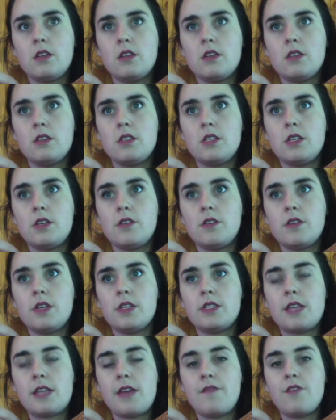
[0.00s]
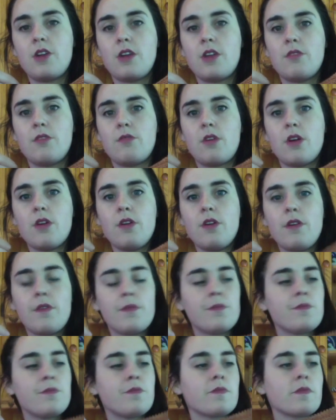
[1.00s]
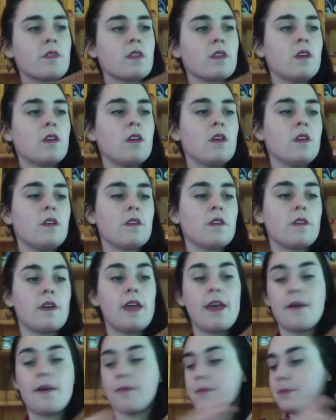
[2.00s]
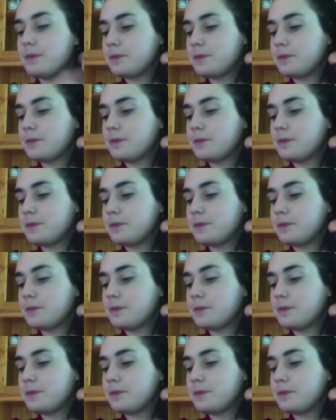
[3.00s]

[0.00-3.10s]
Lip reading: other row. So yeah,